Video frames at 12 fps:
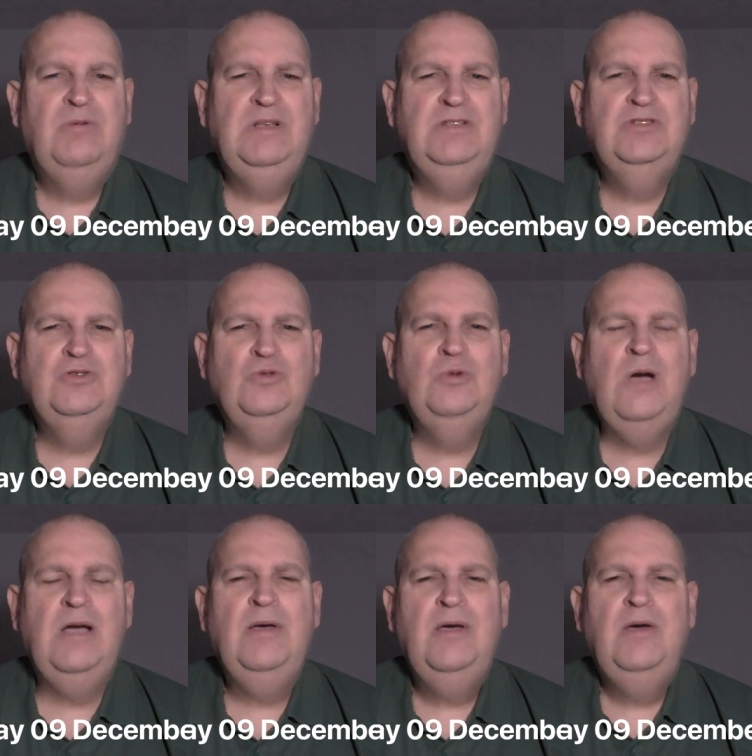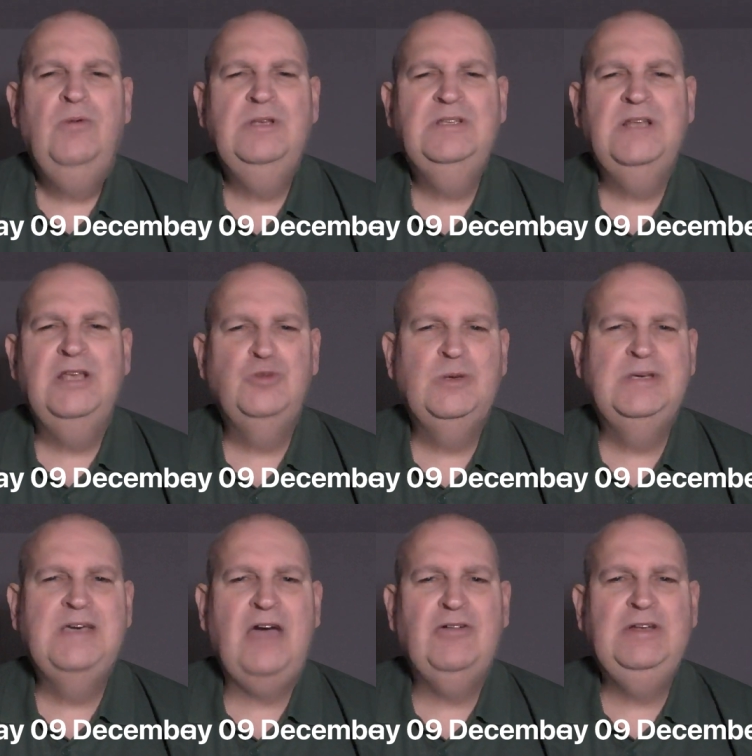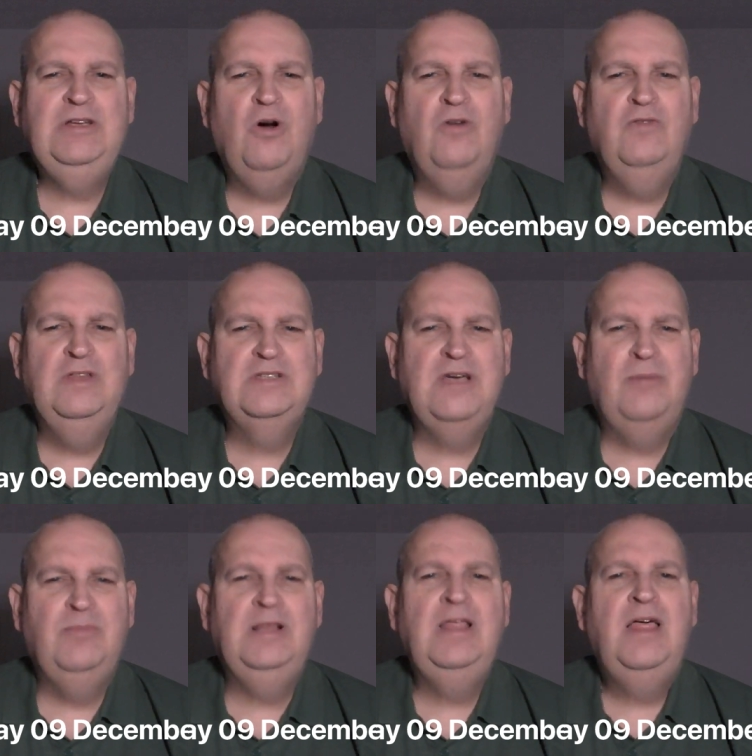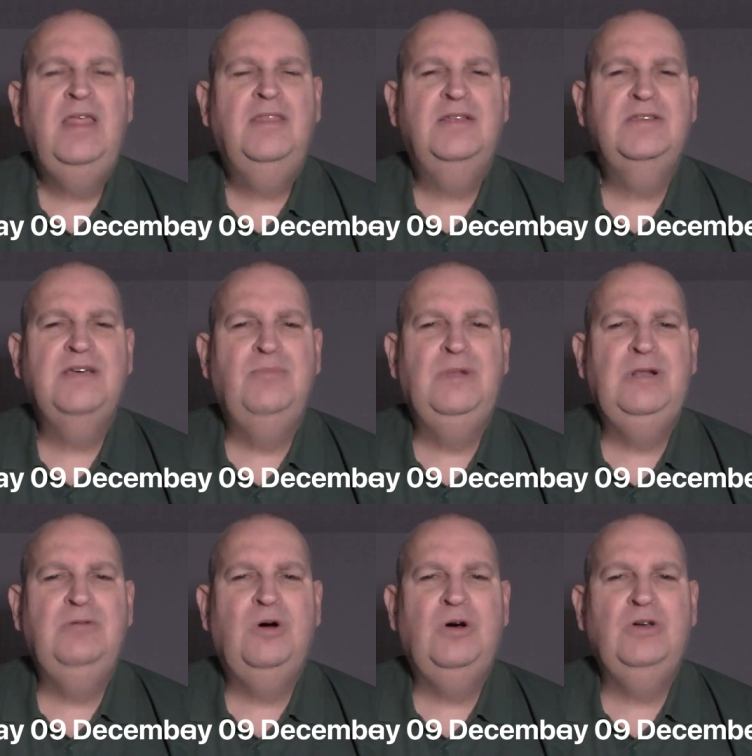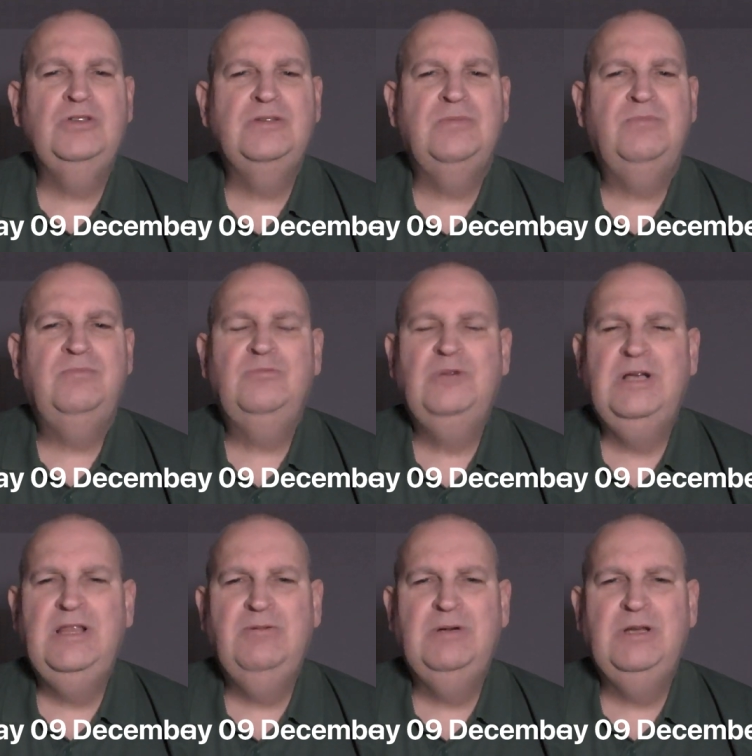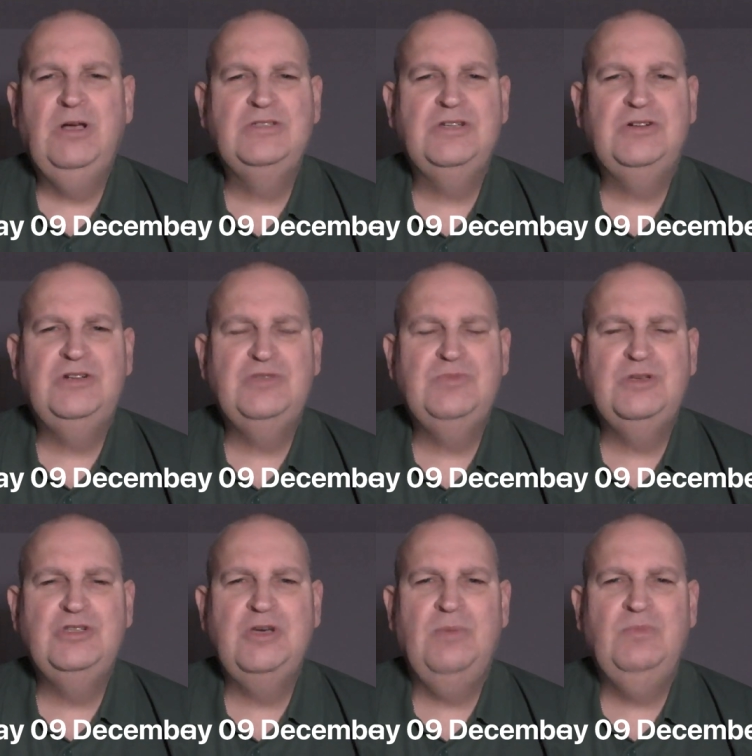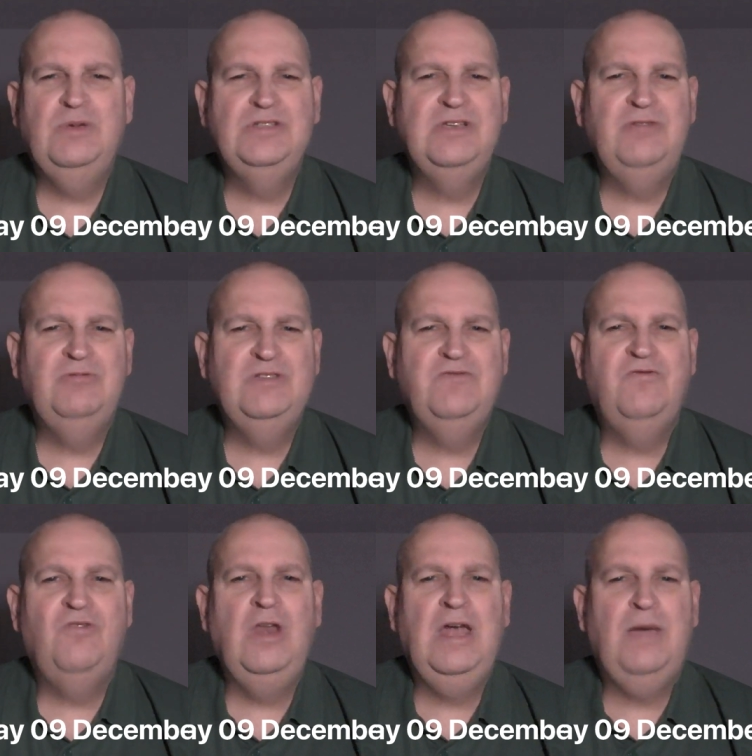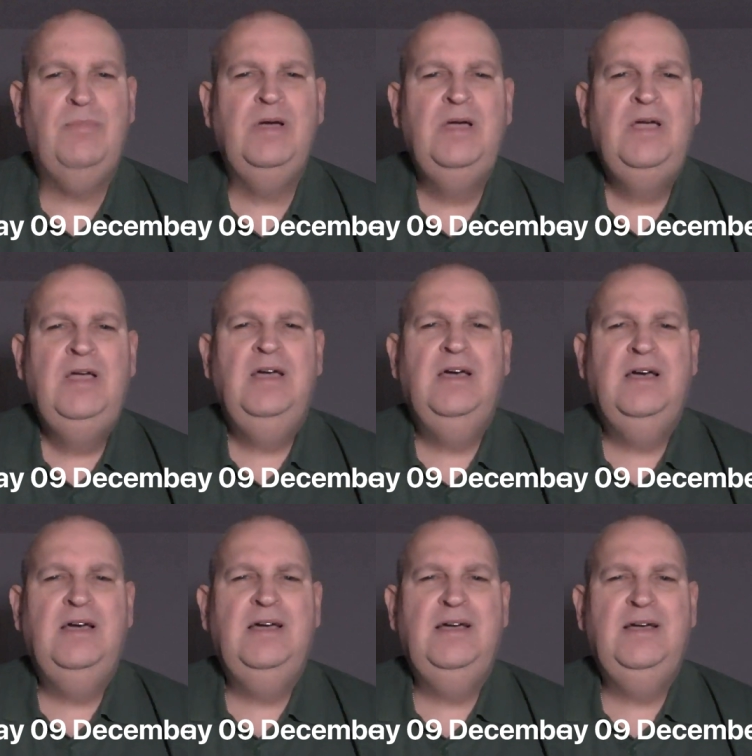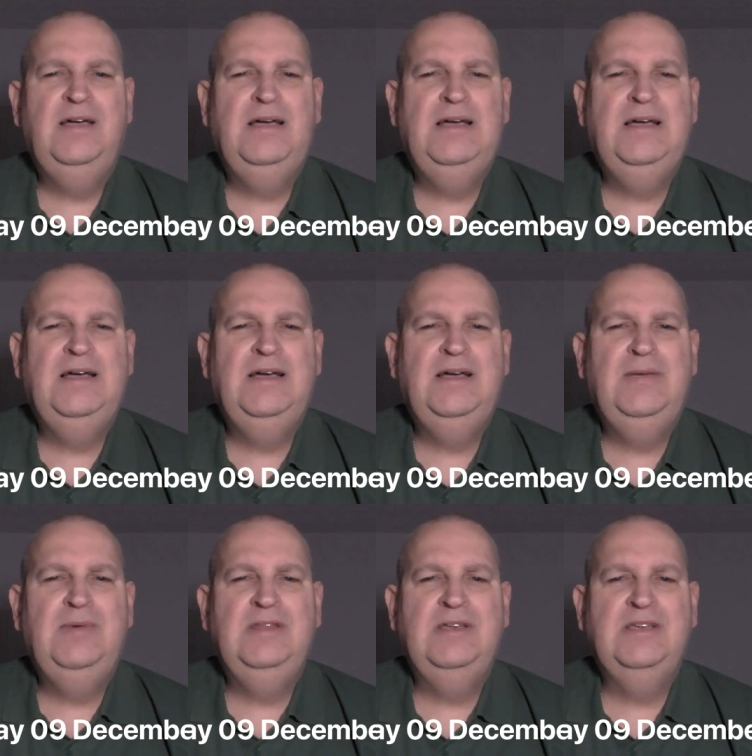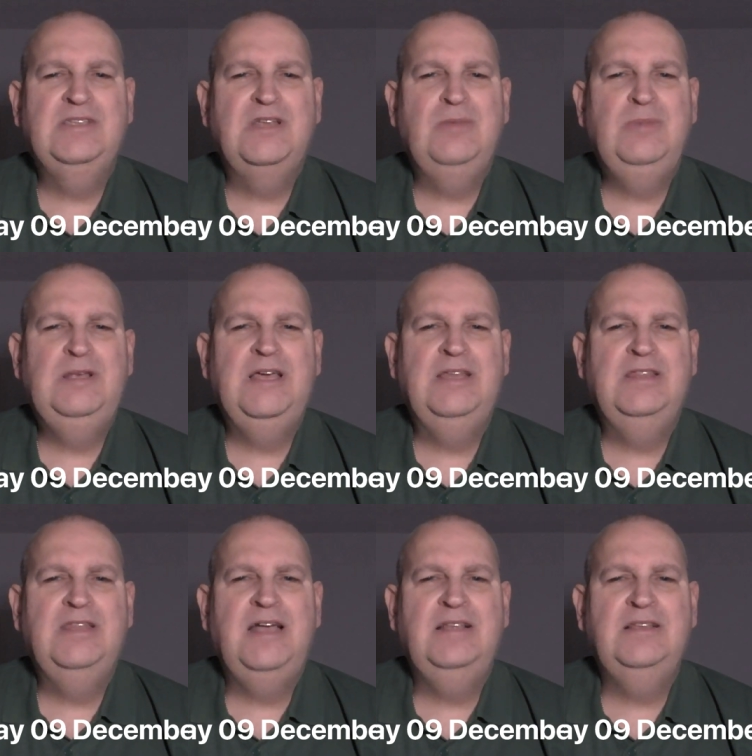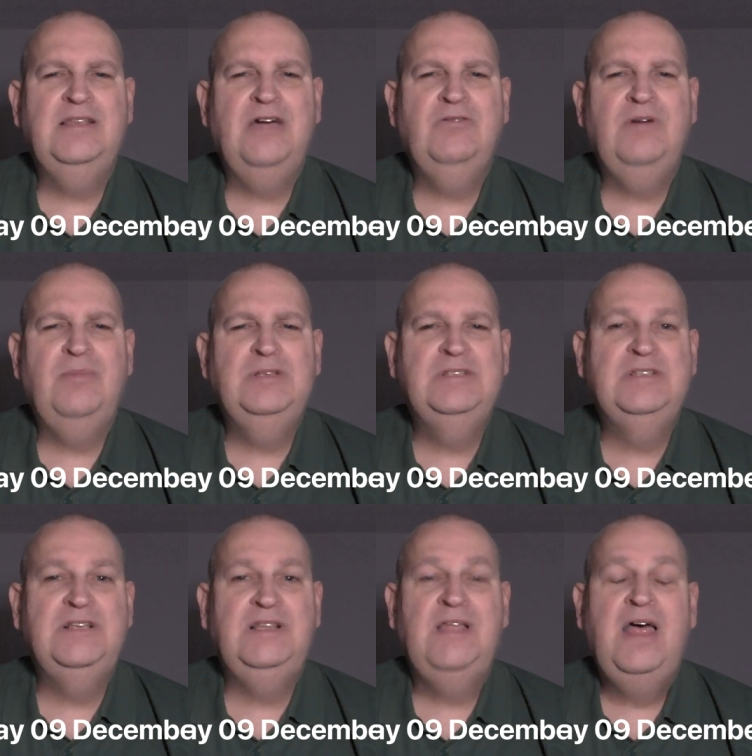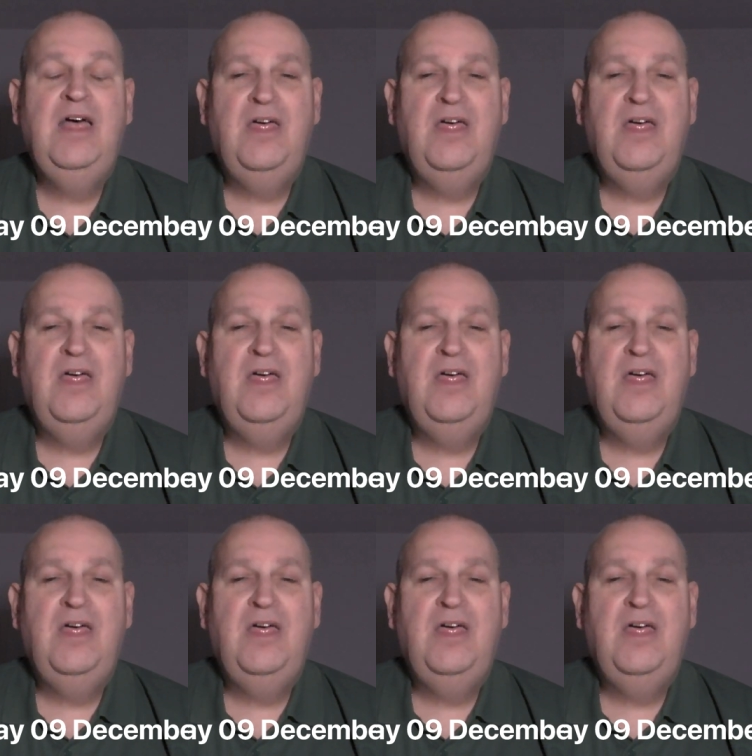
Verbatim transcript: Went to uh, went to lunch with Gary over the tumble. The tumble was well, there were lots of Christmas jumpers. It was full up. Um, I think it's going to be like that now up until